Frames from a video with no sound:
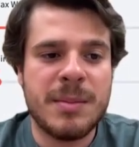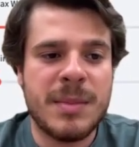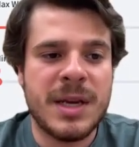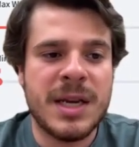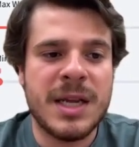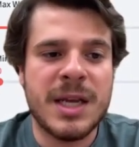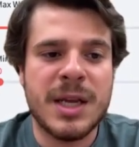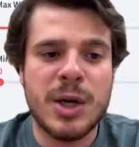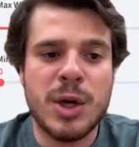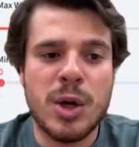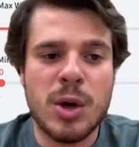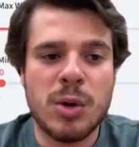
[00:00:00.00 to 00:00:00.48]

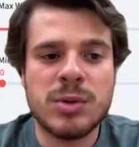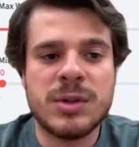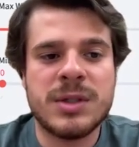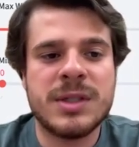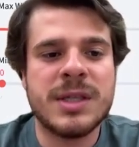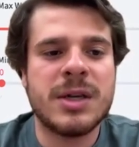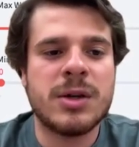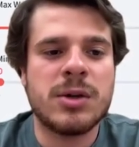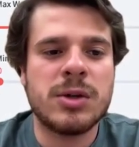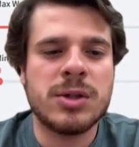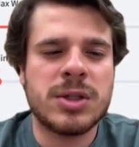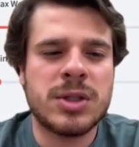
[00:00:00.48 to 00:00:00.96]
meaning no
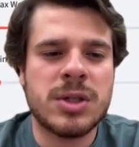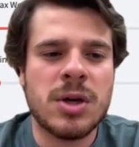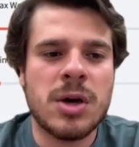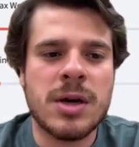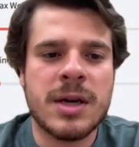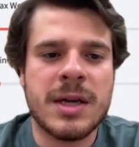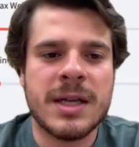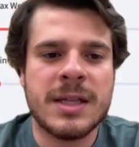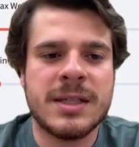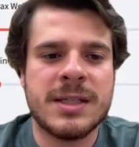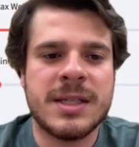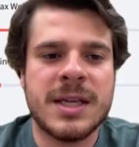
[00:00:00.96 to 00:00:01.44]
single
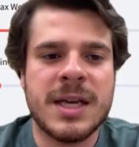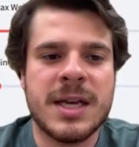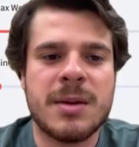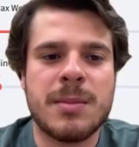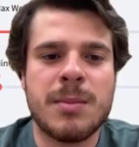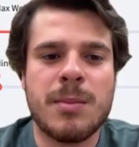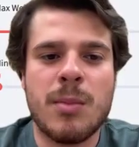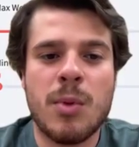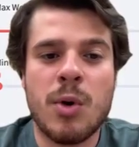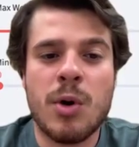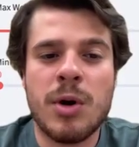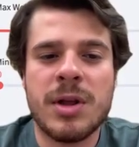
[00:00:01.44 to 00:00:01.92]
stock can
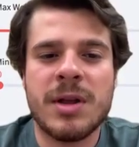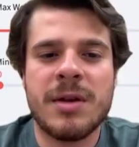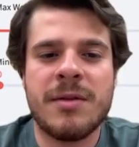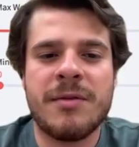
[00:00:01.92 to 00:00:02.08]
take more